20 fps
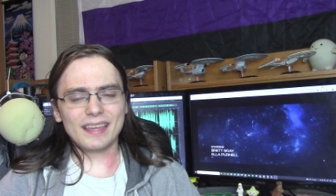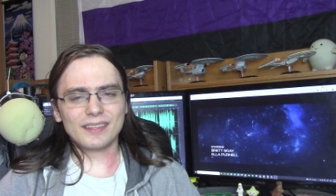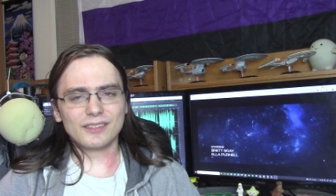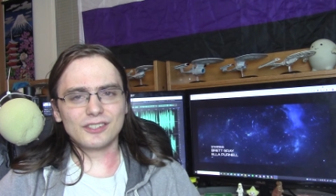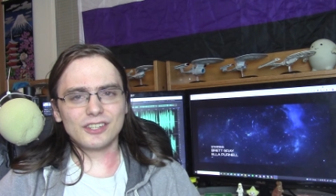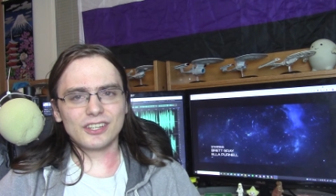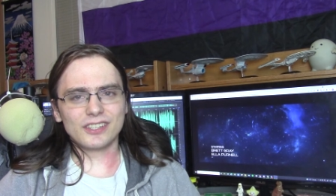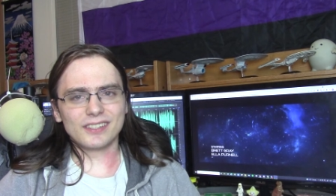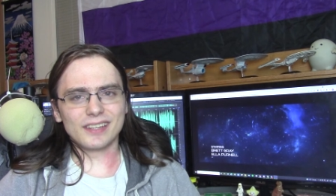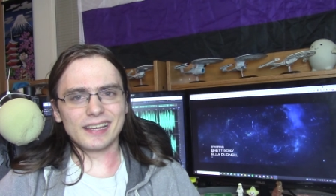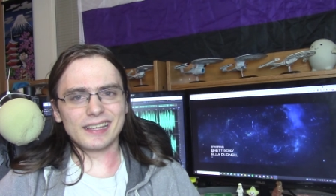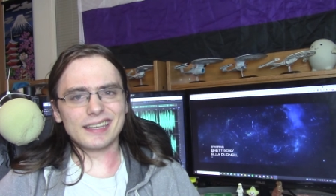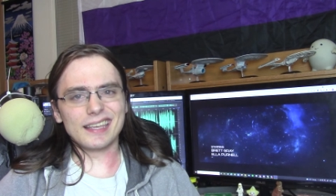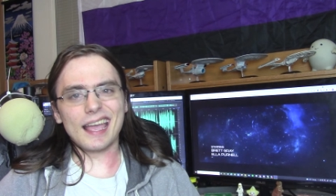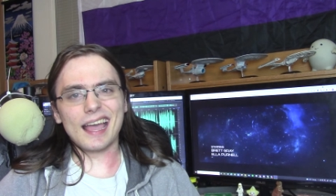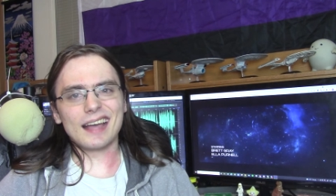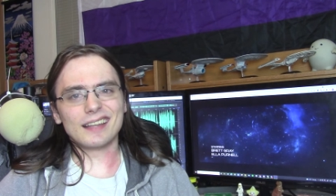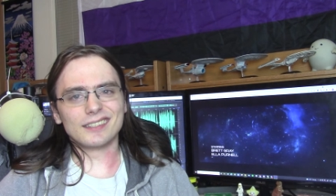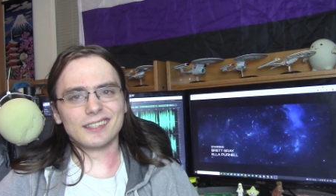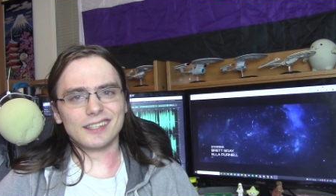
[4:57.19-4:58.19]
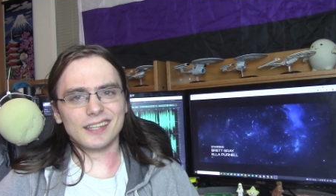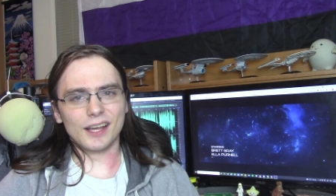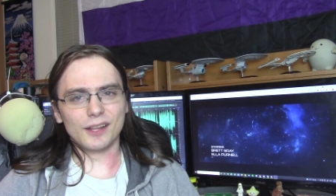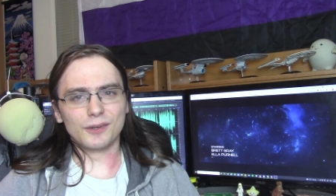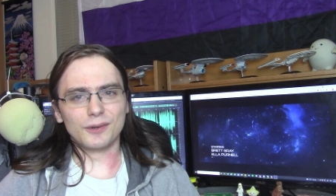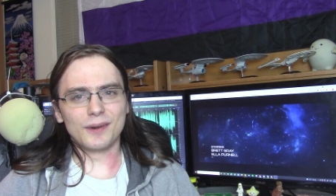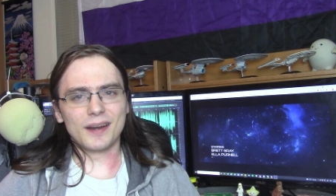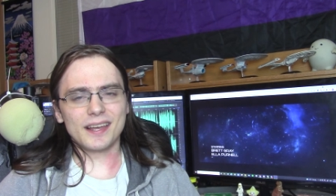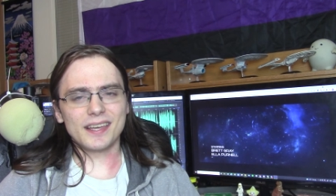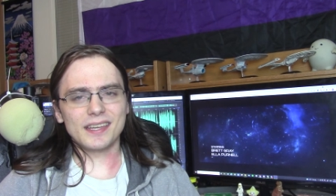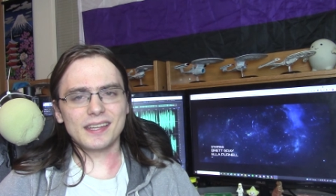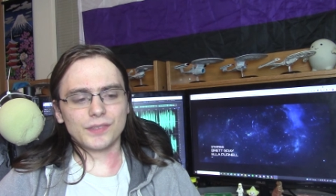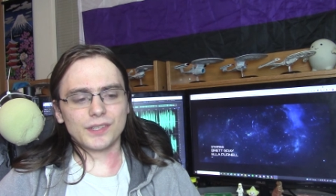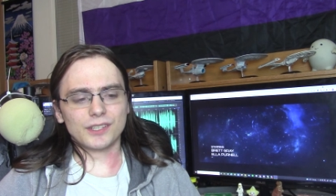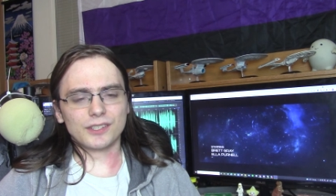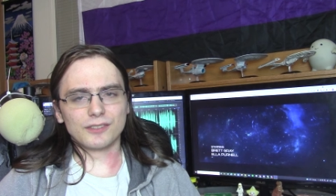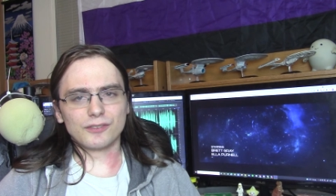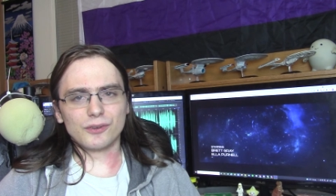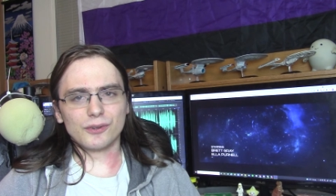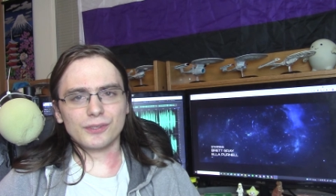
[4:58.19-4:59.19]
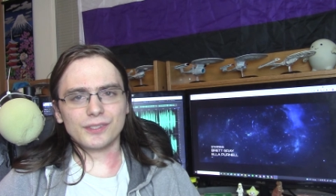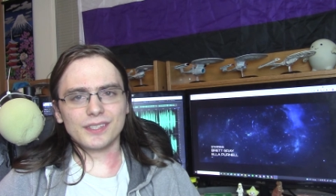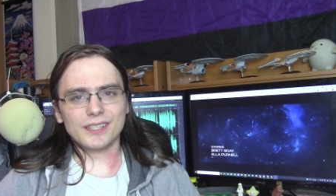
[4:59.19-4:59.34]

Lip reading: There's just like, yeah, it's a Tellarite. Because, of course,